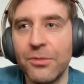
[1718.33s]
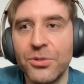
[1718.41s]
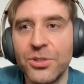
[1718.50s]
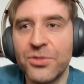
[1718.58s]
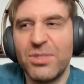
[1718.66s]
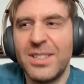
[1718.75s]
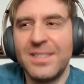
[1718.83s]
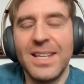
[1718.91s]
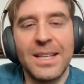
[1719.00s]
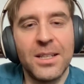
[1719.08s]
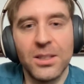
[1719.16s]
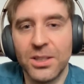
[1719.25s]
just
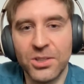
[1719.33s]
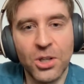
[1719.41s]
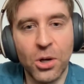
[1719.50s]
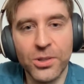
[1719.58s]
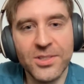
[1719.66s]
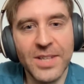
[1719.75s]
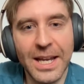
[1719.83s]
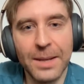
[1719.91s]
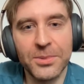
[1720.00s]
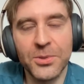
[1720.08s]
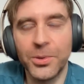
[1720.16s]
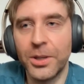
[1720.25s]
ridiculous
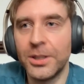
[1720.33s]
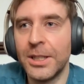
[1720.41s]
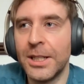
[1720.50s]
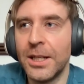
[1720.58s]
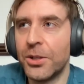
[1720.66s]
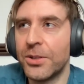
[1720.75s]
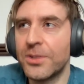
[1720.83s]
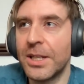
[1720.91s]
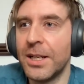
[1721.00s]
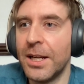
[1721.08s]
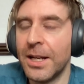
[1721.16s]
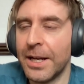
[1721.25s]
concepts where, you know, it's like,
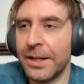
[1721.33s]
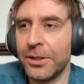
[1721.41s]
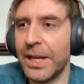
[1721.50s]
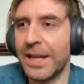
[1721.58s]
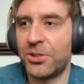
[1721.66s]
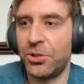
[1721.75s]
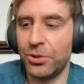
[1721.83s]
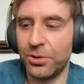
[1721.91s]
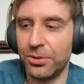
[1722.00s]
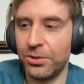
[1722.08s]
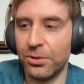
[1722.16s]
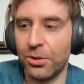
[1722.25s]
yes,
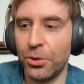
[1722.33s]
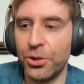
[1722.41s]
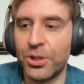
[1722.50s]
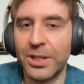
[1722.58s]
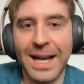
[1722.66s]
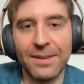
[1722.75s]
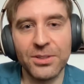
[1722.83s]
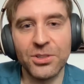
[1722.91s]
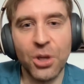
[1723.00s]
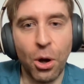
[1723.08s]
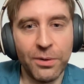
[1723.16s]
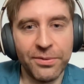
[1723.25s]
all you can have is
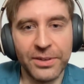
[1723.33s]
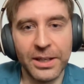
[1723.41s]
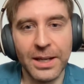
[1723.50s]
coffee.